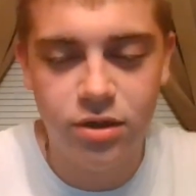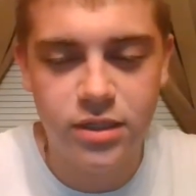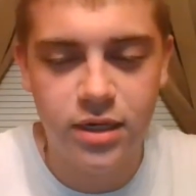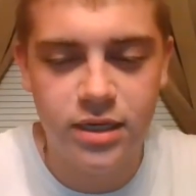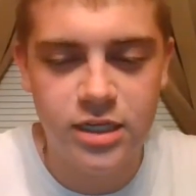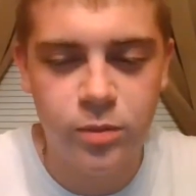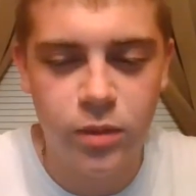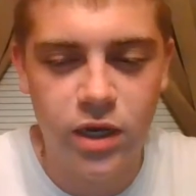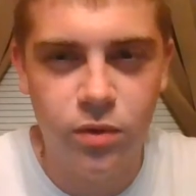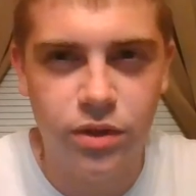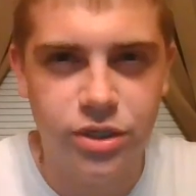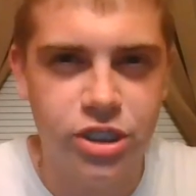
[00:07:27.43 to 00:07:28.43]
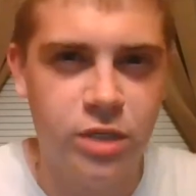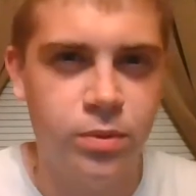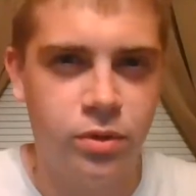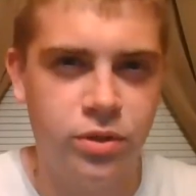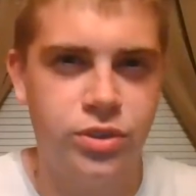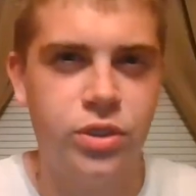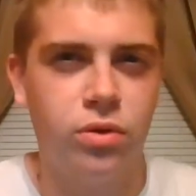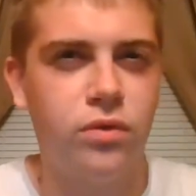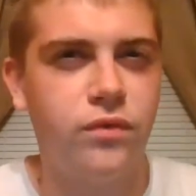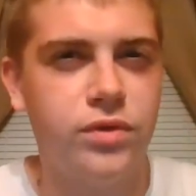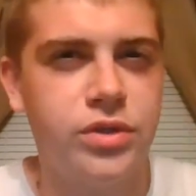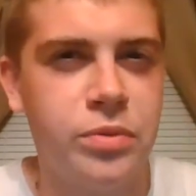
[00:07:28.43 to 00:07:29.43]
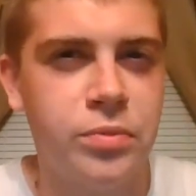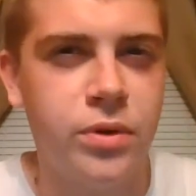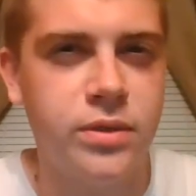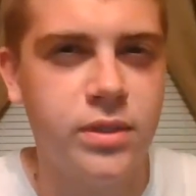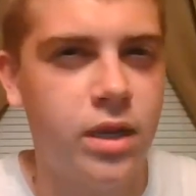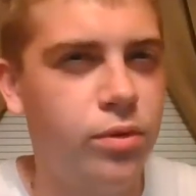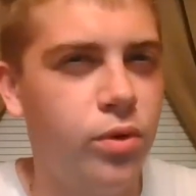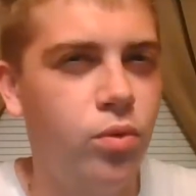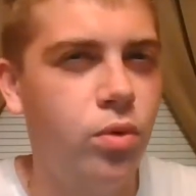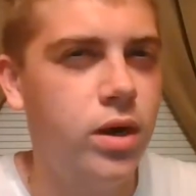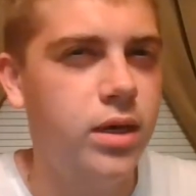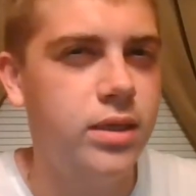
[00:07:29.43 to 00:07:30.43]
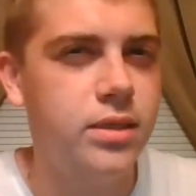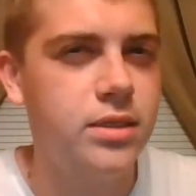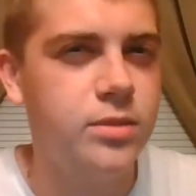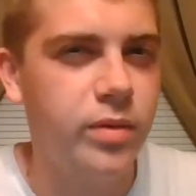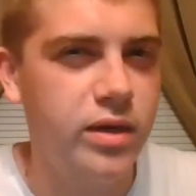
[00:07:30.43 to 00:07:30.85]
He looks like he's playing with a chip on his shoulder for some reason.